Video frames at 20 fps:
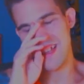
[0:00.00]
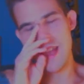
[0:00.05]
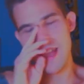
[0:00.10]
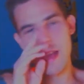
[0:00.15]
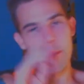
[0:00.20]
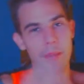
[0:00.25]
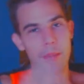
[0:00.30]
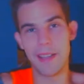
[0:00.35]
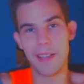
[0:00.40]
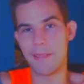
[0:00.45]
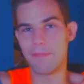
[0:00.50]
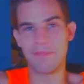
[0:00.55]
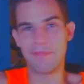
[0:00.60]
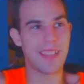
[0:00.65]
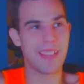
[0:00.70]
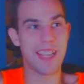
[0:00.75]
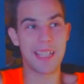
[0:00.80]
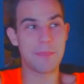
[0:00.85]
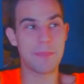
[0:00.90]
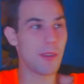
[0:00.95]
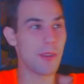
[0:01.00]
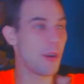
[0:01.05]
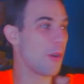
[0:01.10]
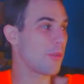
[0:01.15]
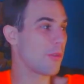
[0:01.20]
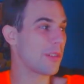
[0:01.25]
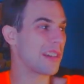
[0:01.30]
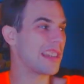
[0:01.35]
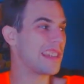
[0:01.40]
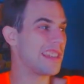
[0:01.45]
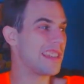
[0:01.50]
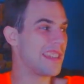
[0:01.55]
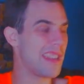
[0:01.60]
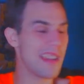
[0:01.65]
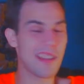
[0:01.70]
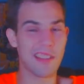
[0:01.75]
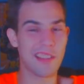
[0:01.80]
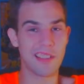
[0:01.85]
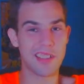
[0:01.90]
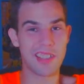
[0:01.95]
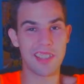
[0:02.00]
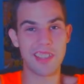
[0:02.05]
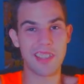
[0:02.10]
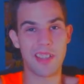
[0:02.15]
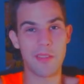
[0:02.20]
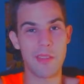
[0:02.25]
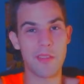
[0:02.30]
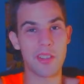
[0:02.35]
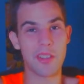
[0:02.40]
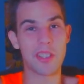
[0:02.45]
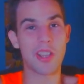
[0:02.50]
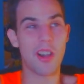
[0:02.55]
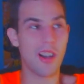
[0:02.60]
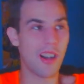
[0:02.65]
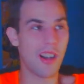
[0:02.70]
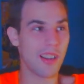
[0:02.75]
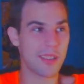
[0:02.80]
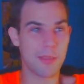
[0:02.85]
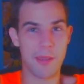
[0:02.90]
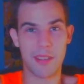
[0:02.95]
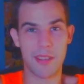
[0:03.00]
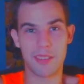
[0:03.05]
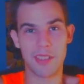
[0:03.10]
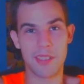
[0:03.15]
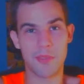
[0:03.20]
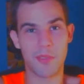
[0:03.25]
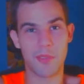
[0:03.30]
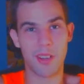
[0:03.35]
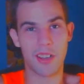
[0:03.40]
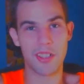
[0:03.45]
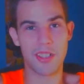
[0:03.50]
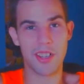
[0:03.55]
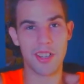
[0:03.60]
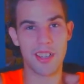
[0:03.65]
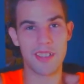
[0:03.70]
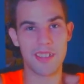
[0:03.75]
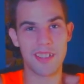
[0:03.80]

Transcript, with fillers: But it's been over a year since I've even talked about this franchise, and